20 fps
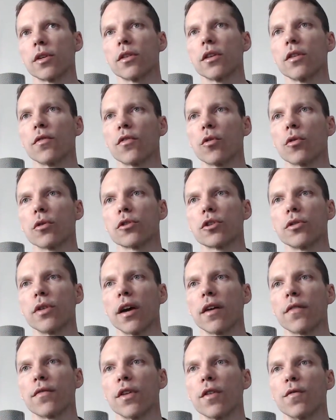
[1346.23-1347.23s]
And then, of course, you
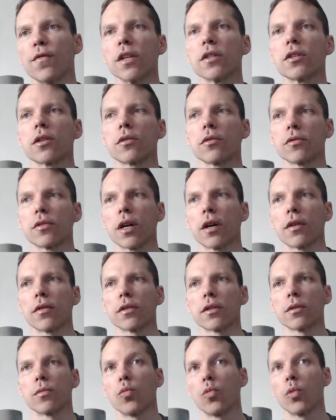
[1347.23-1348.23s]
have the physical
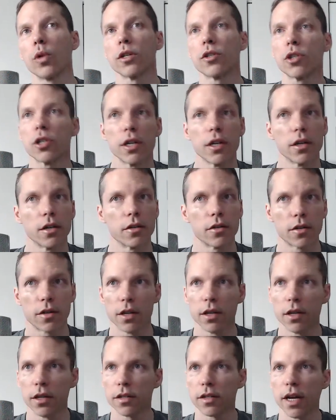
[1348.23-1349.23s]
terrorism, which is
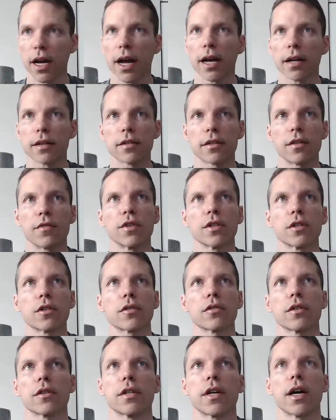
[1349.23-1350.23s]
the attacks, the
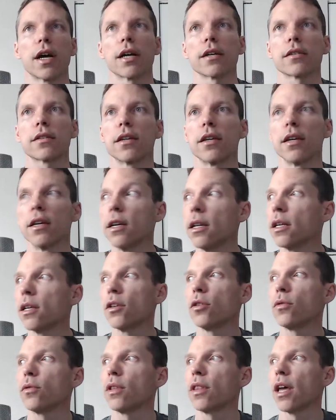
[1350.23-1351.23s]
physical attacks, the
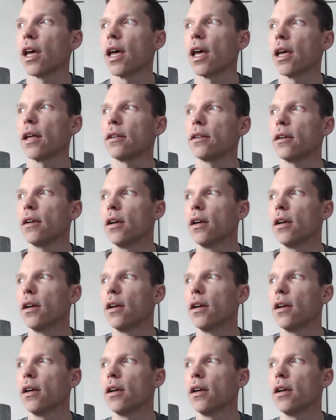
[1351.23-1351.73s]
hitting you in the head